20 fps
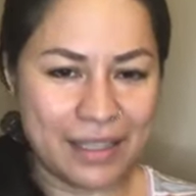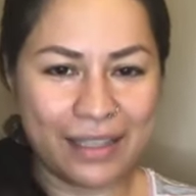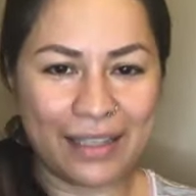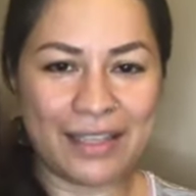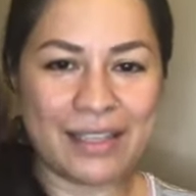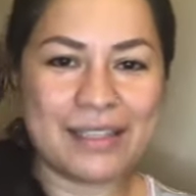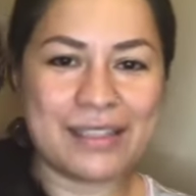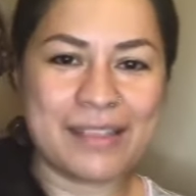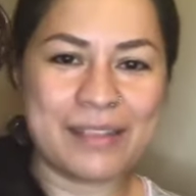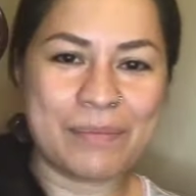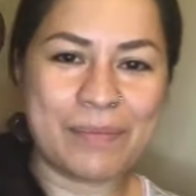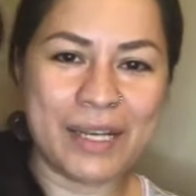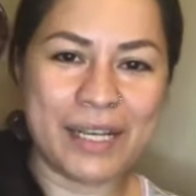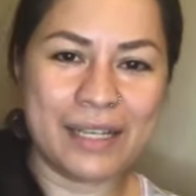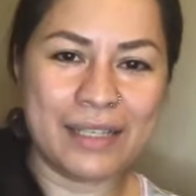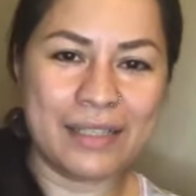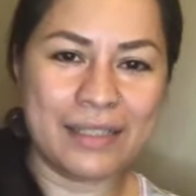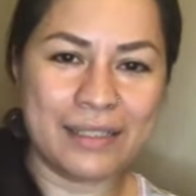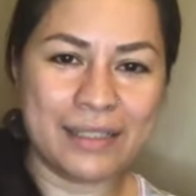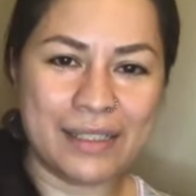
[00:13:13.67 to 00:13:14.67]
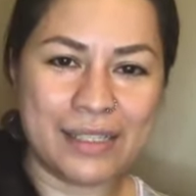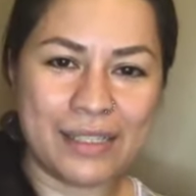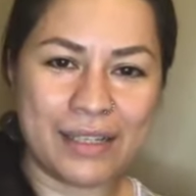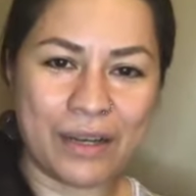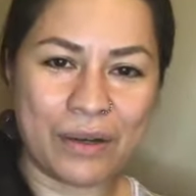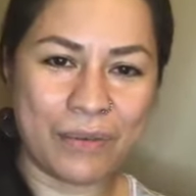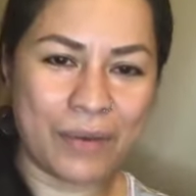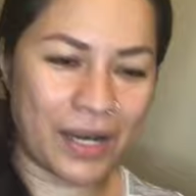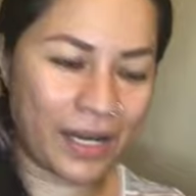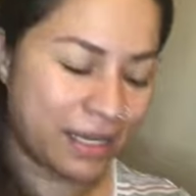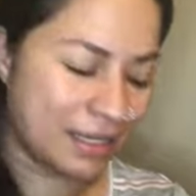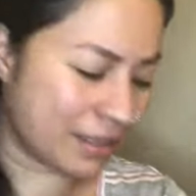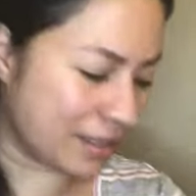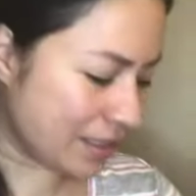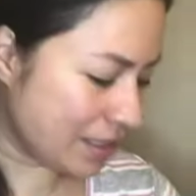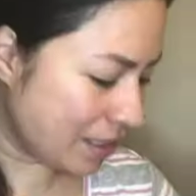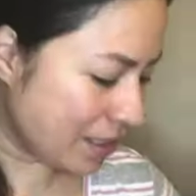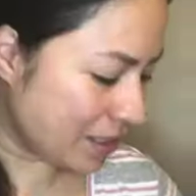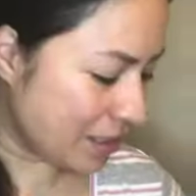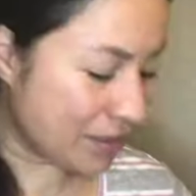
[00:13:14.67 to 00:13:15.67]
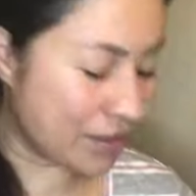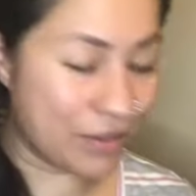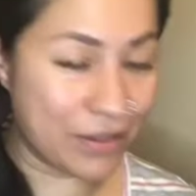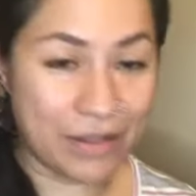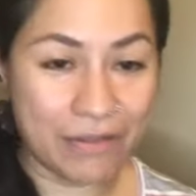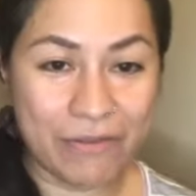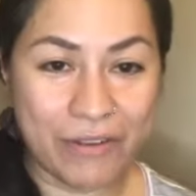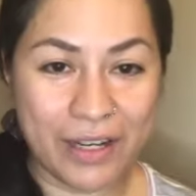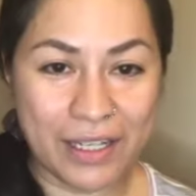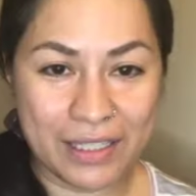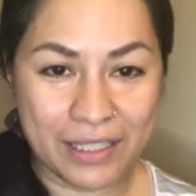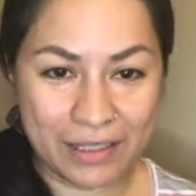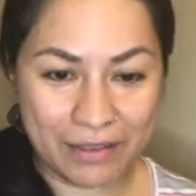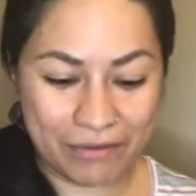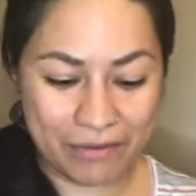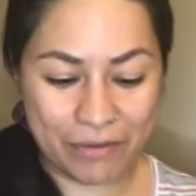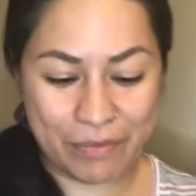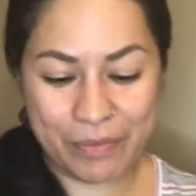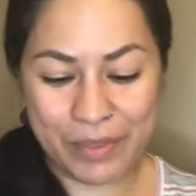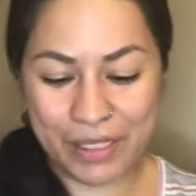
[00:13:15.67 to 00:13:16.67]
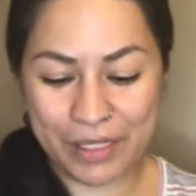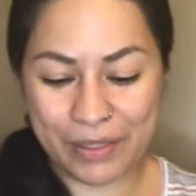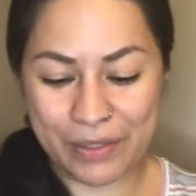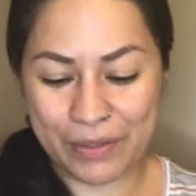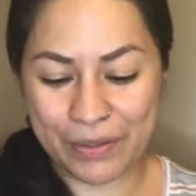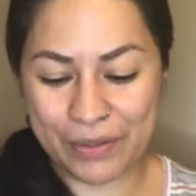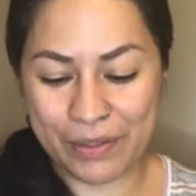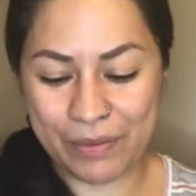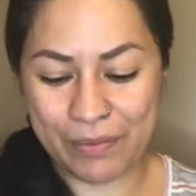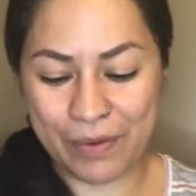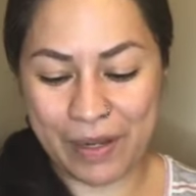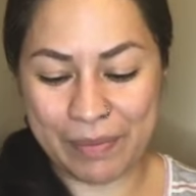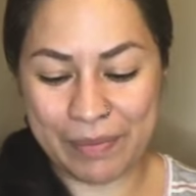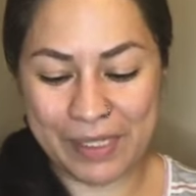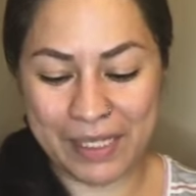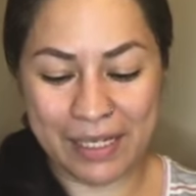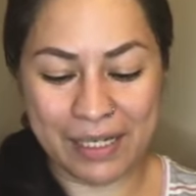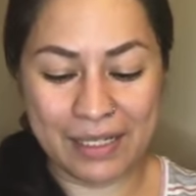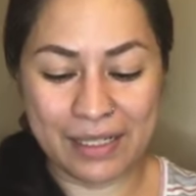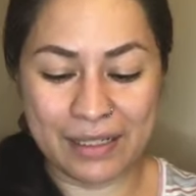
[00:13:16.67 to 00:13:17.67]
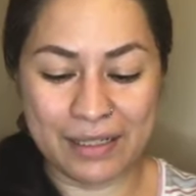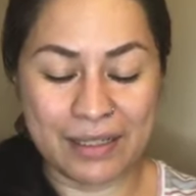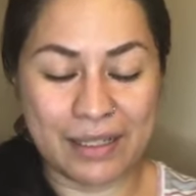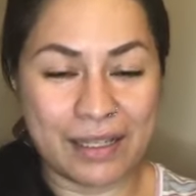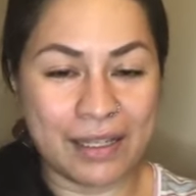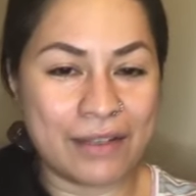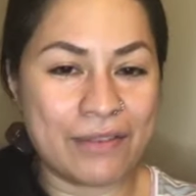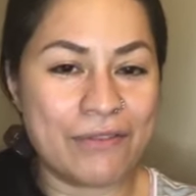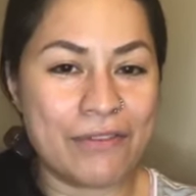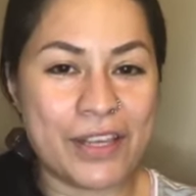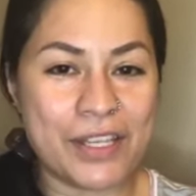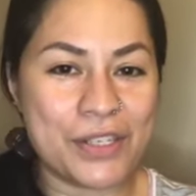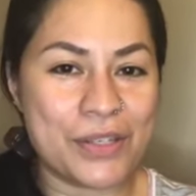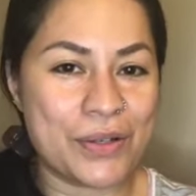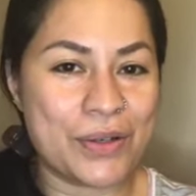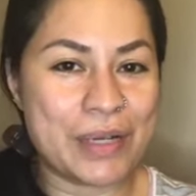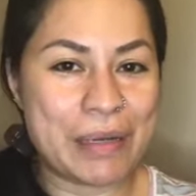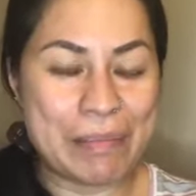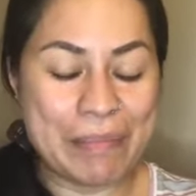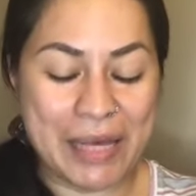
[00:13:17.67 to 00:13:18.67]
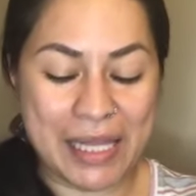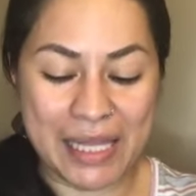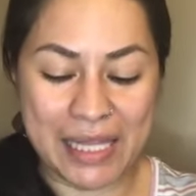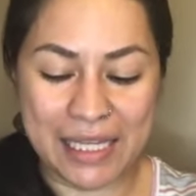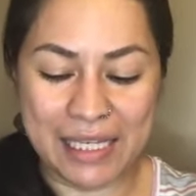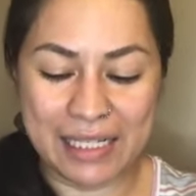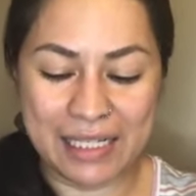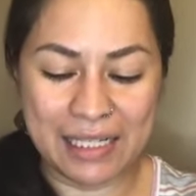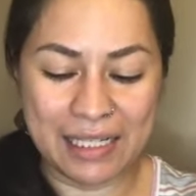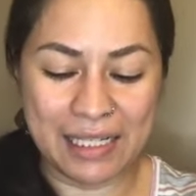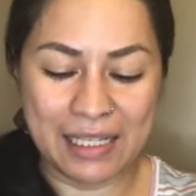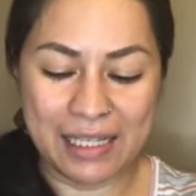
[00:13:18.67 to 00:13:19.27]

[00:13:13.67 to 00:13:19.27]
This is my DIY. You can find it in Fumiko's website at the Face Yoga Method.